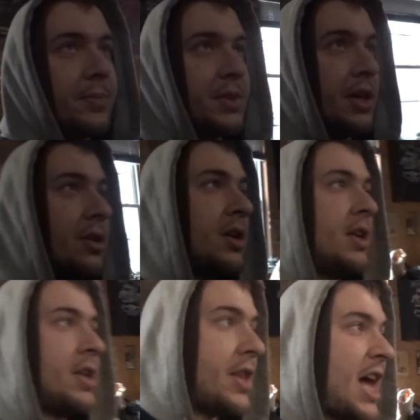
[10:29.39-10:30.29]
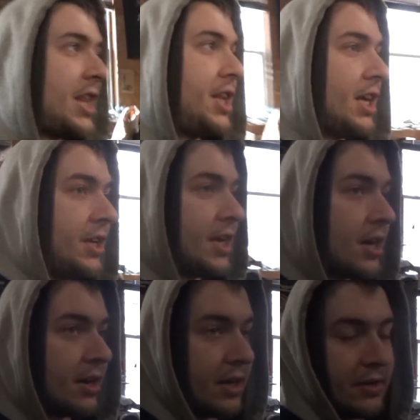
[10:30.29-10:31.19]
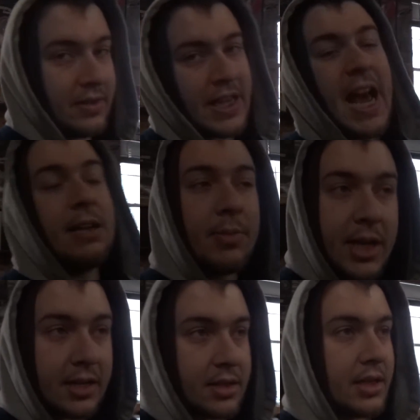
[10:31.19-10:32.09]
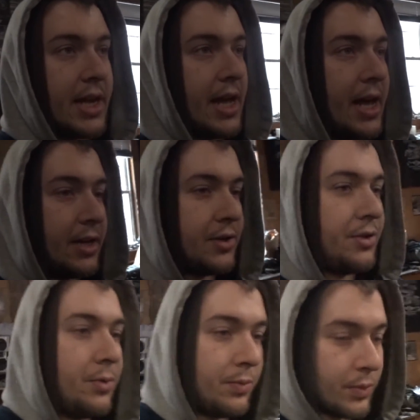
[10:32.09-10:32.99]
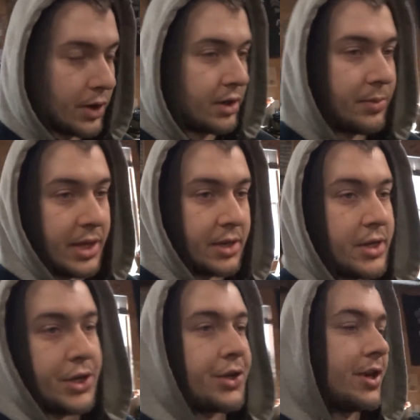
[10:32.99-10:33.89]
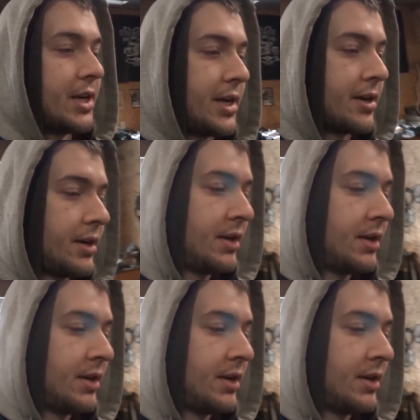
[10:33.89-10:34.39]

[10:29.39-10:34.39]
So that thing in here, 10 minutes and you are gonna be in a t-shirt in here.